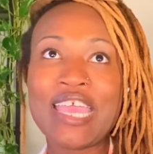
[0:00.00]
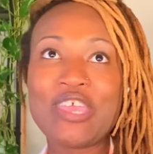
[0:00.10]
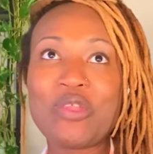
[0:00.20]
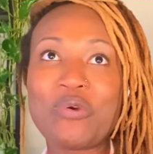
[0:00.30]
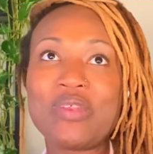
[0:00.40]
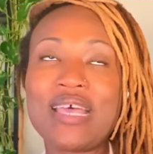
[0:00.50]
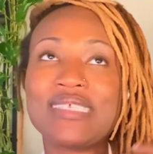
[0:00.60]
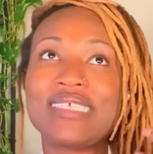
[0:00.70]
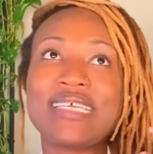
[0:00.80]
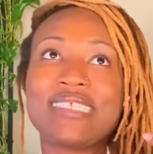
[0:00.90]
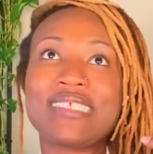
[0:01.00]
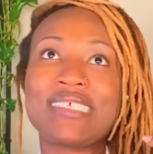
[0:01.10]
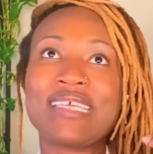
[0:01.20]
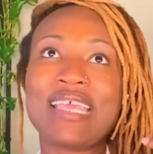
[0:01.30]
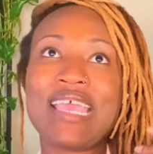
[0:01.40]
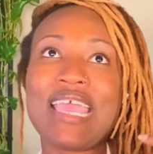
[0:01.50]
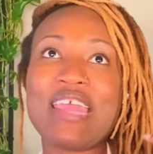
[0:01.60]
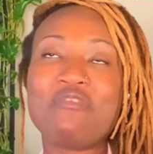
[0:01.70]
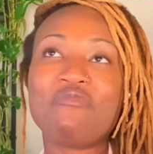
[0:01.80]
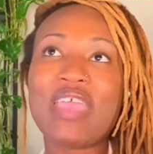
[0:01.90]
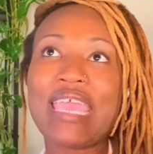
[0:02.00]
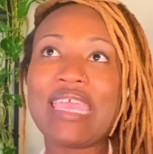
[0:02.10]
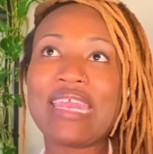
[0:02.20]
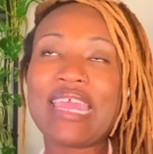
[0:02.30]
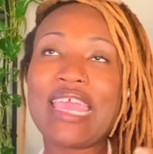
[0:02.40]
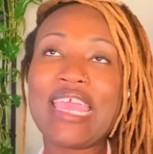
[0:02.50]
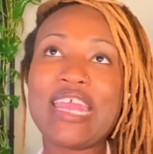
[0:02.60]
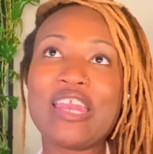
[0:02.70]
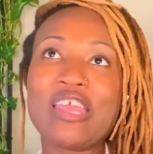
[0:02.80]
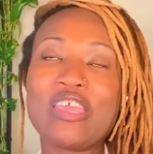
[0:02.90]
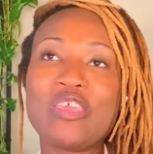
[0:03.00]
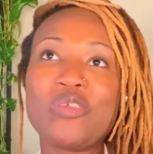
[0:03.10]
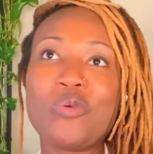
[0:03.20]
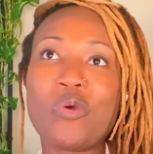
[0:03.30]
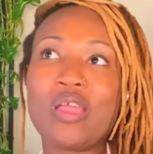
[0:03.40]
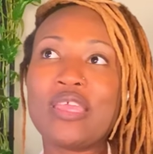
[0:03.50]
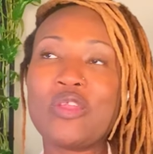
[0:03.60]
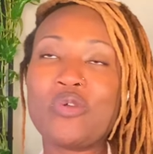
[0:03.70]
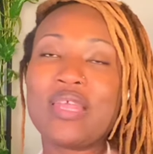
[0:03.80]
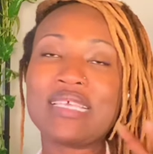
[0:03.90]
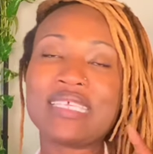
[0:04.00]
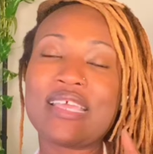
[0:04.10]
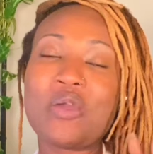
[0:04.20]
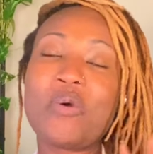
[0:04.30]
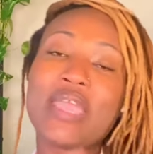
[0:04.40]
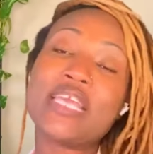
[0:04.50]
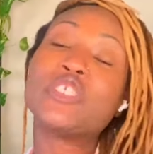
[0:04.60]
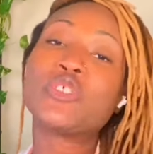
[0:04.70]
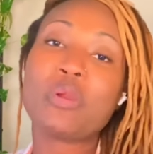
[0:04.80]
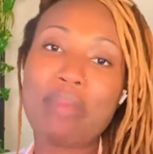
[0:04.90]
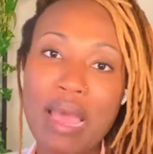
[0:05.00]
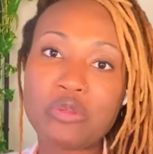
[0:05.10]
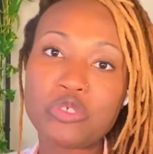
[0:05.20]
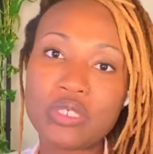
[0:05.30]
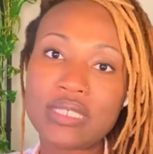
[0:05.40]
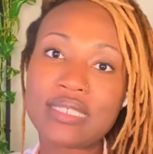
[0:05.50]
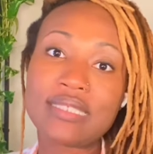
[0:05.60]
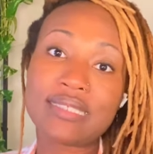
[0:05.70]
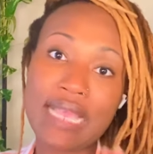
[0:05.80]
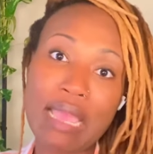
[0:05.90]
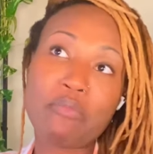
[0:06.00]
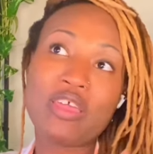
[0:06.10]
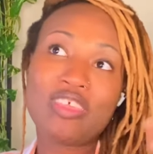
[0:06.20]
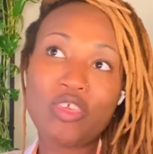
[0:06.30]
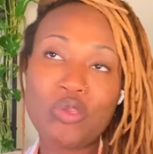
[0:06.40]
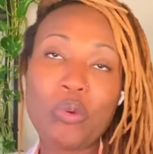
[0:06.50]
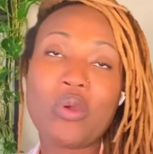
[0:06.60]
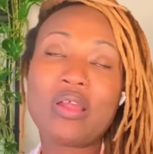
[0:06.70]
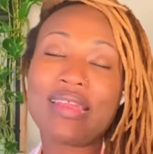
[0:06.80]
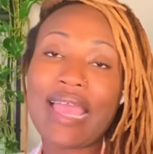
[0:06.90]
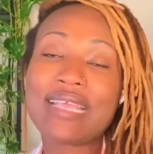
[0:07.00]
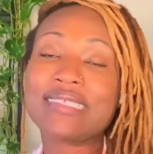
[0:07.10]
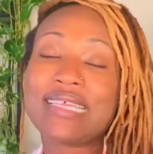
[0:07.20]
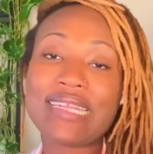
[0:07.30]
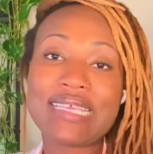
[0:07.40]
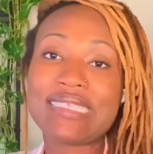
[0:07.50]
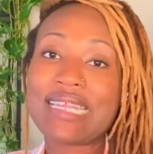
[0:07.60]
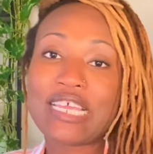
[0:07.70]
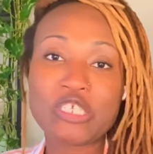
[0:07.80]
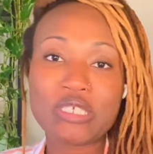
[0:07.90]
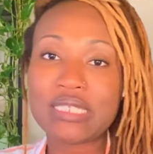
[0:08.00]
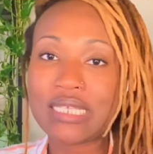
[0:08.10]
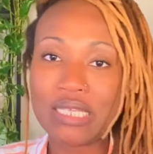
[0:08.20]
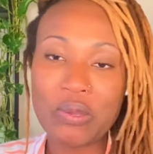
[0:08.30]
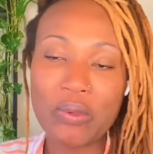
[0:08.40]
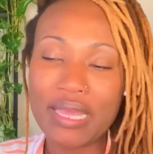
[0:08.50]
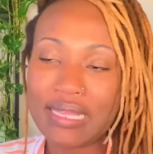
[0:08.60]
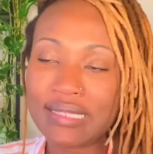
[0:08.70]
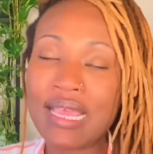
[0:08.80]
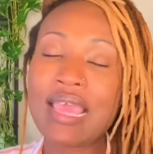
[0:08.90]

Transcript: you know, doesn't invade in your, you know, doesn't go against your boundaries. Same with your likes and needs and interests, doesn't go against